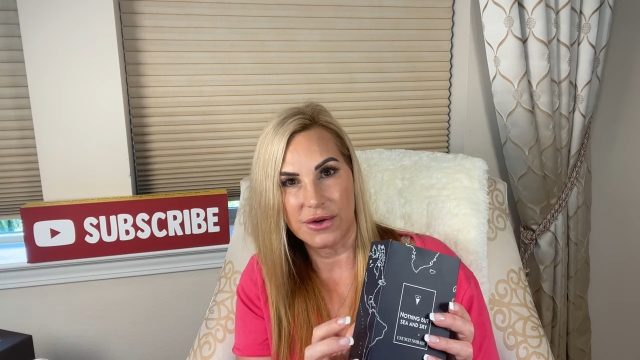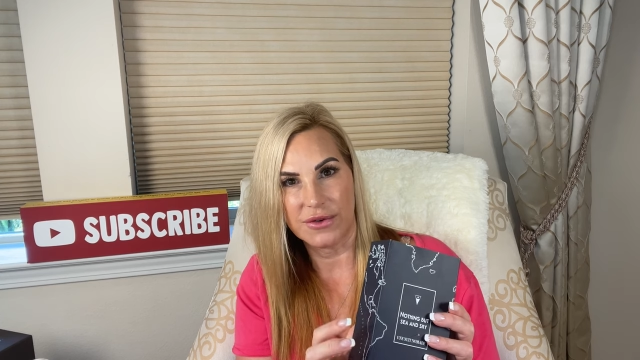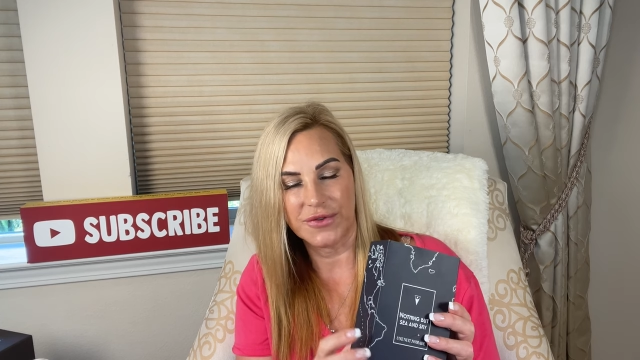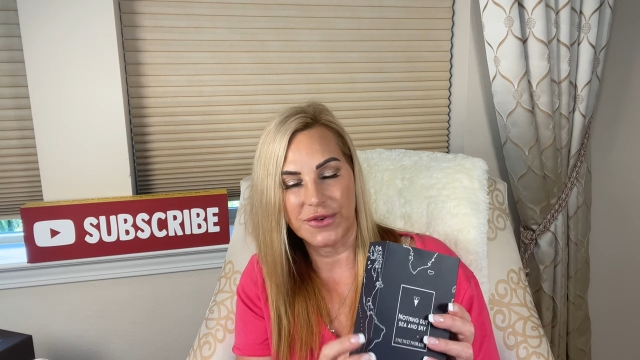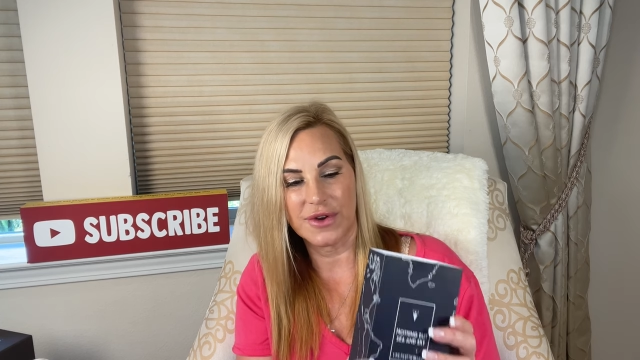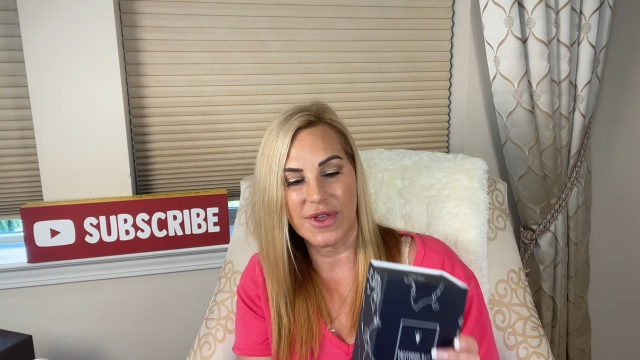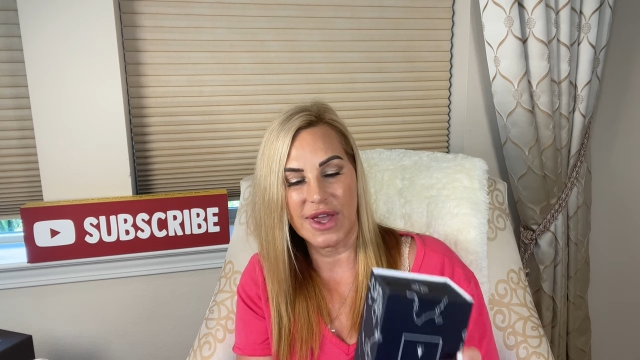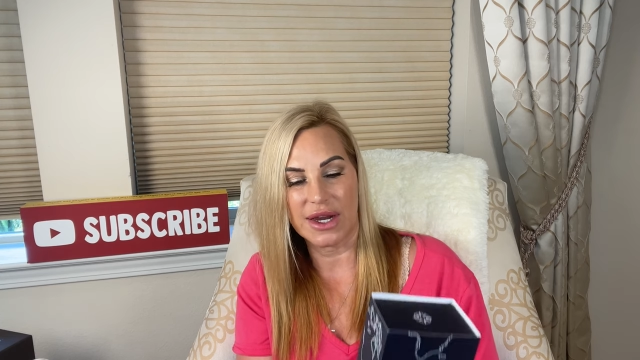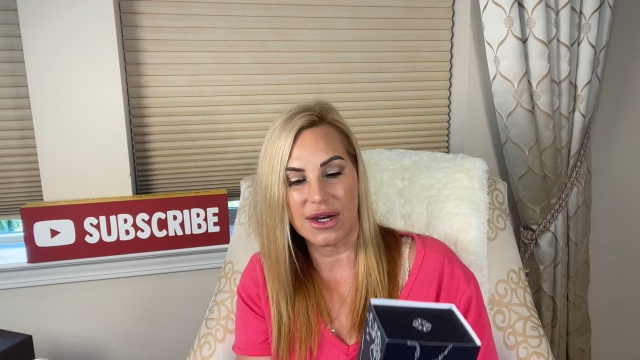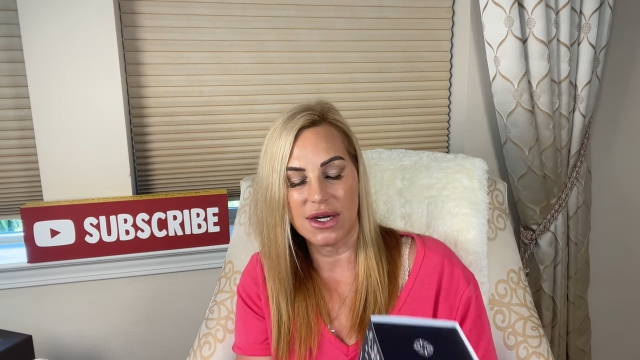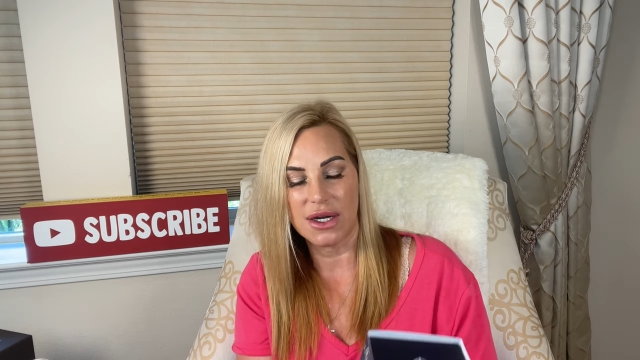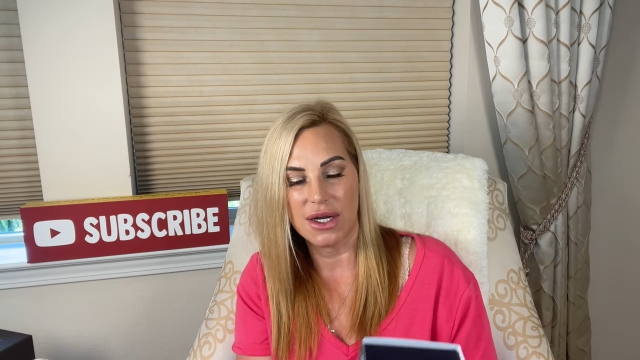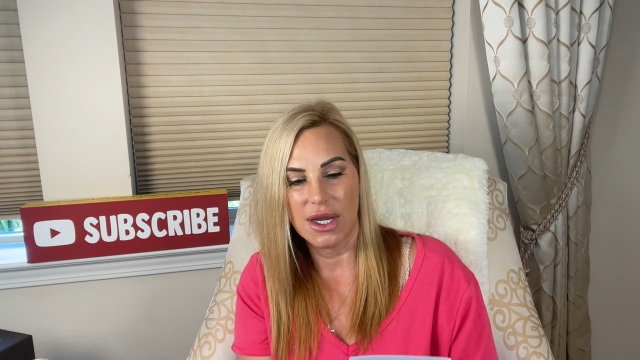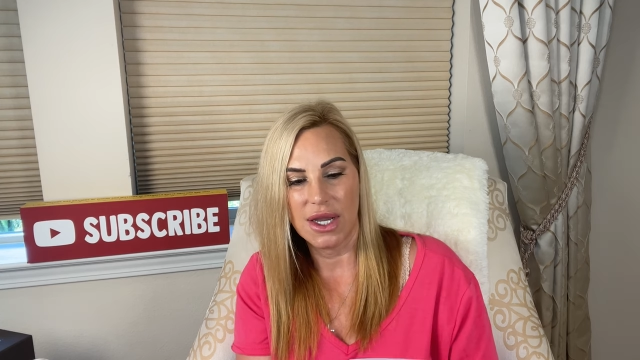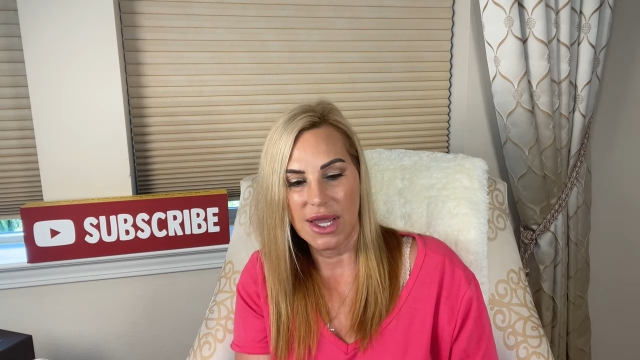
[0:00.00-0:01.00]
for
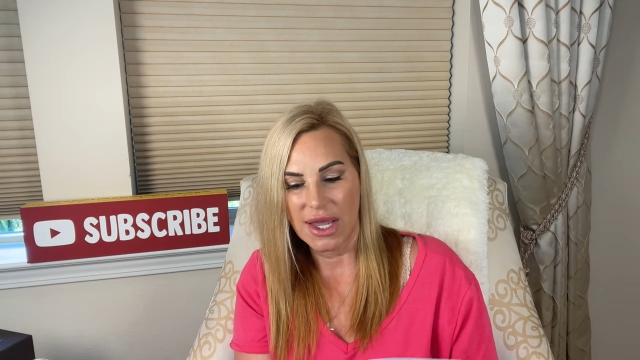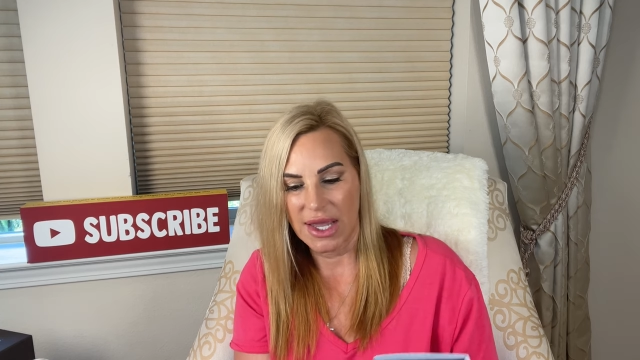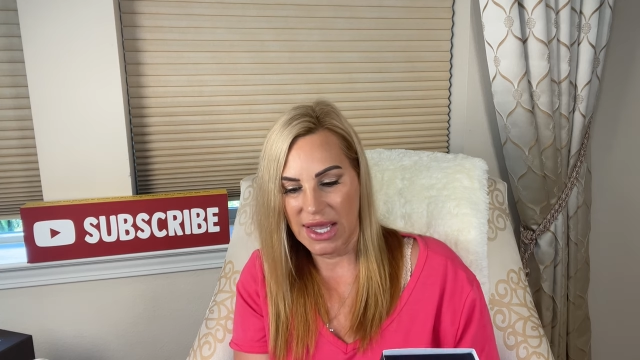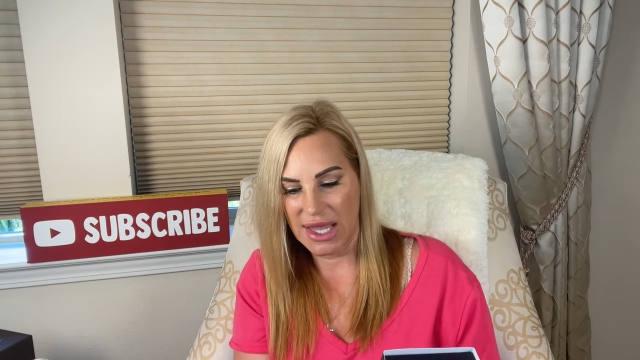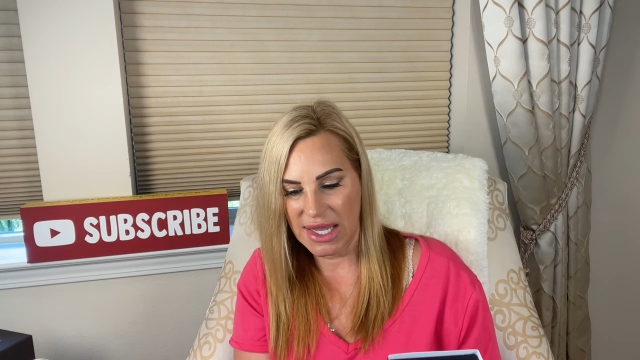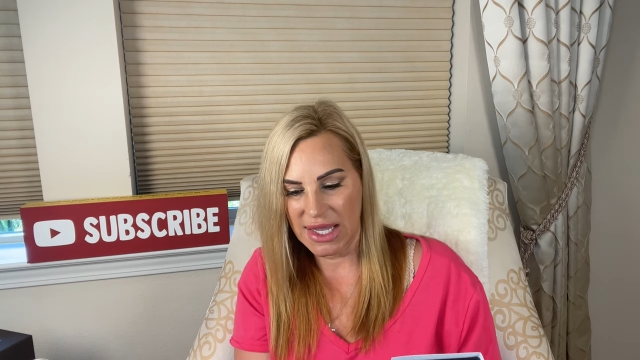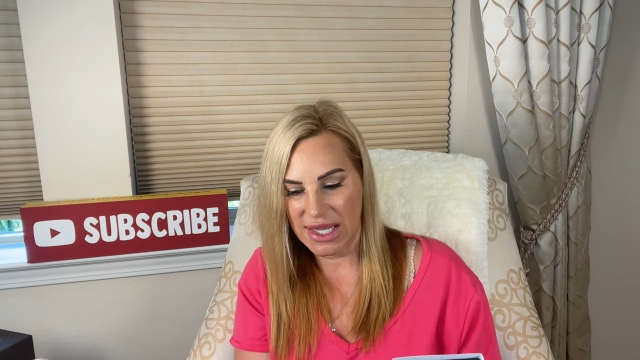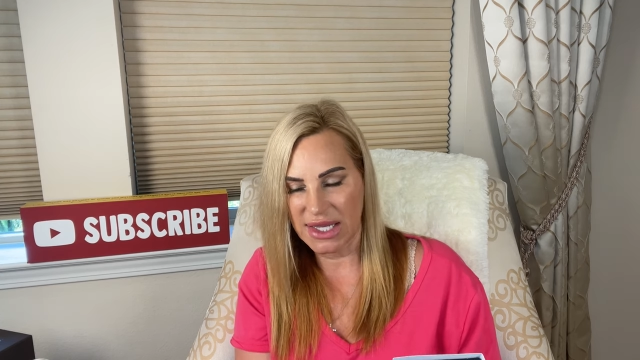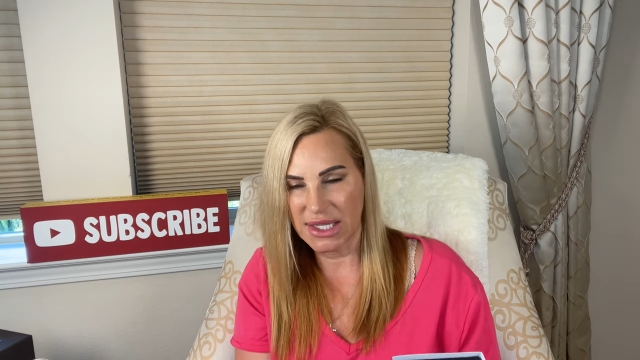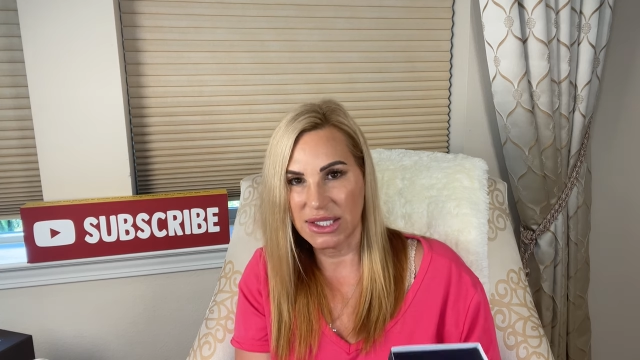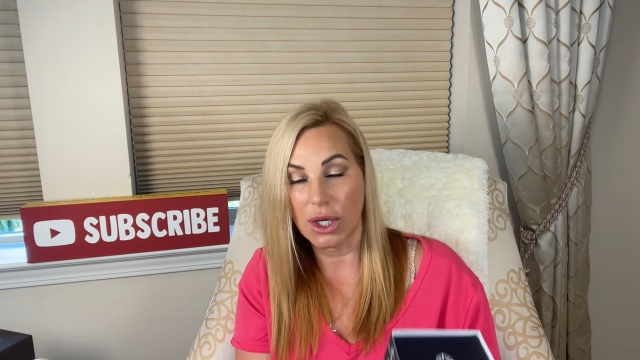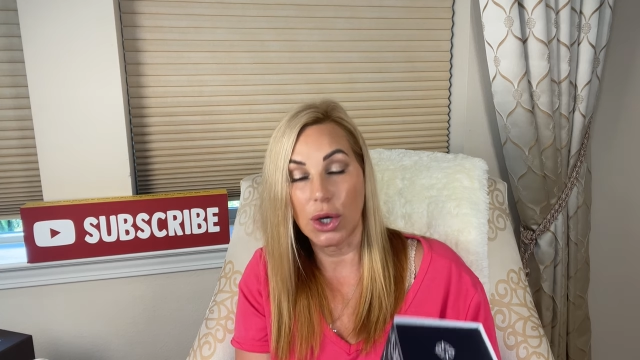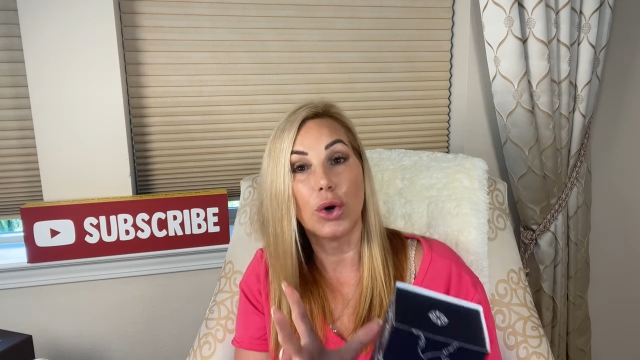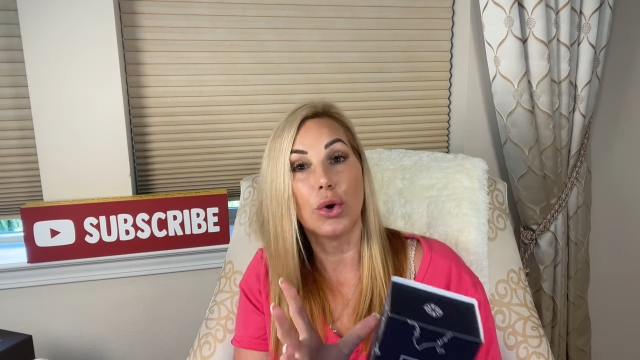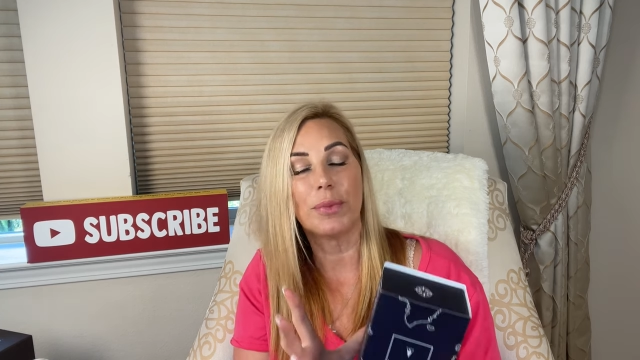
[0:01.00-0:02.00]
there, and
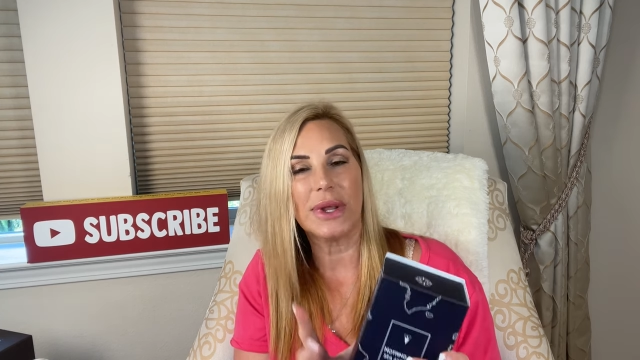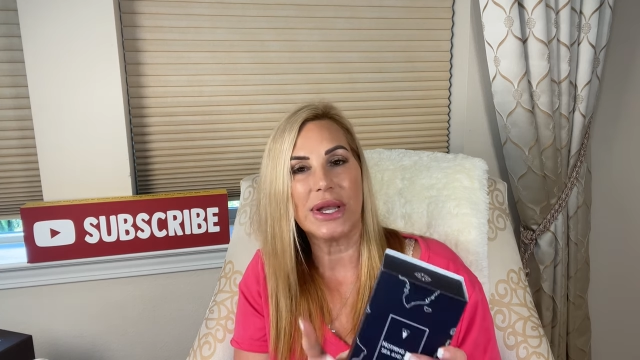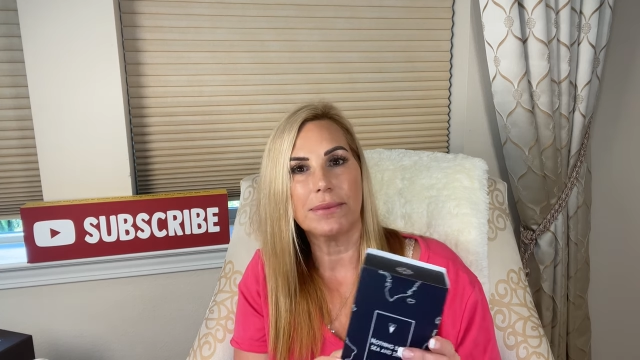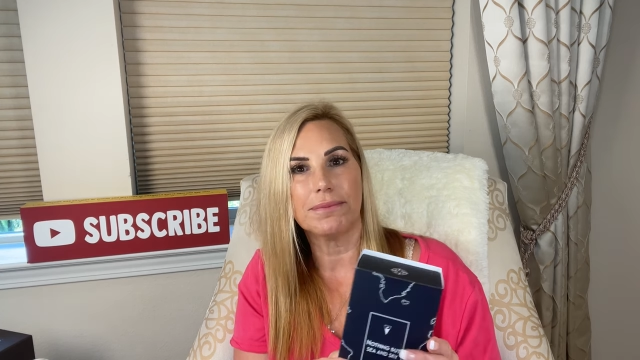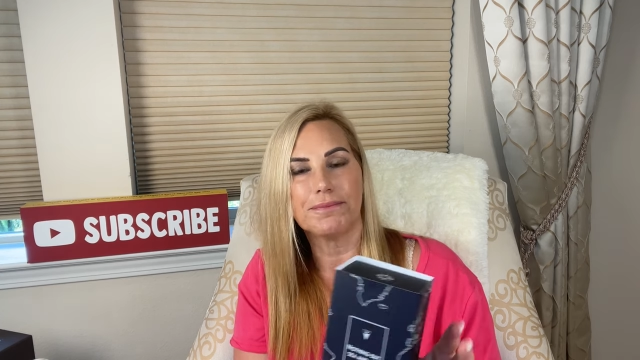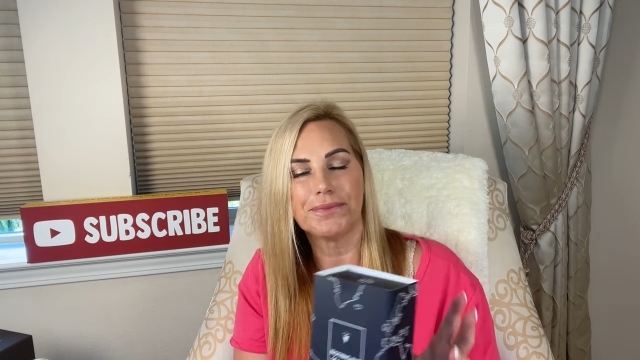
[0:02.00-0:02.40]
Omen.